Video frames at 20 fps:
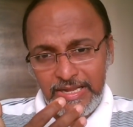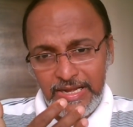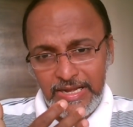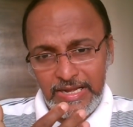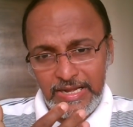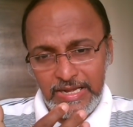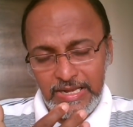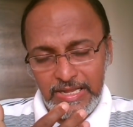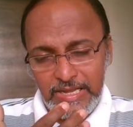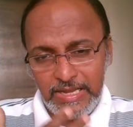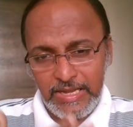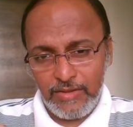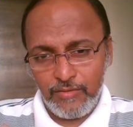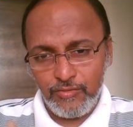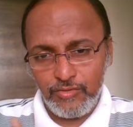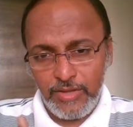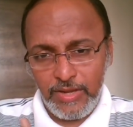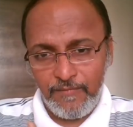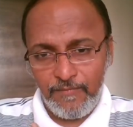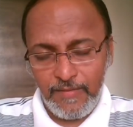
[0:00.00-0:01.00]
can uh,
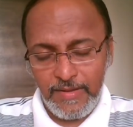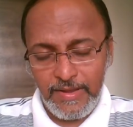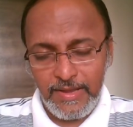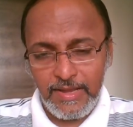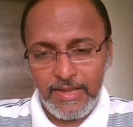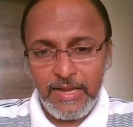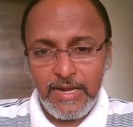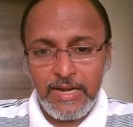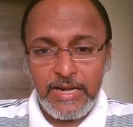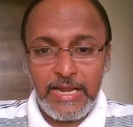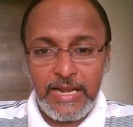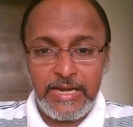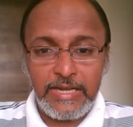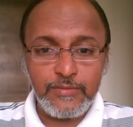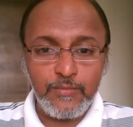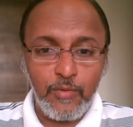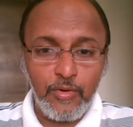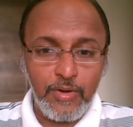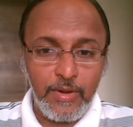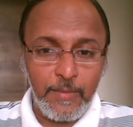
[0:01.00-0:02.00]
give the effect, that
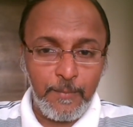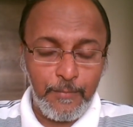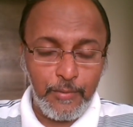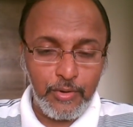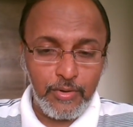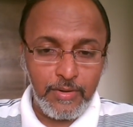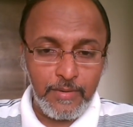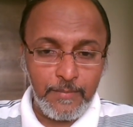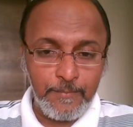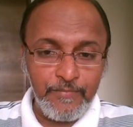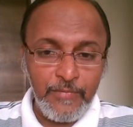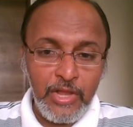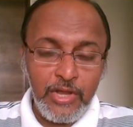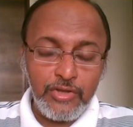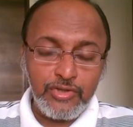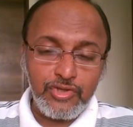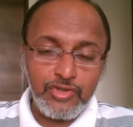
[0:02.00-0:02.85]
is more important.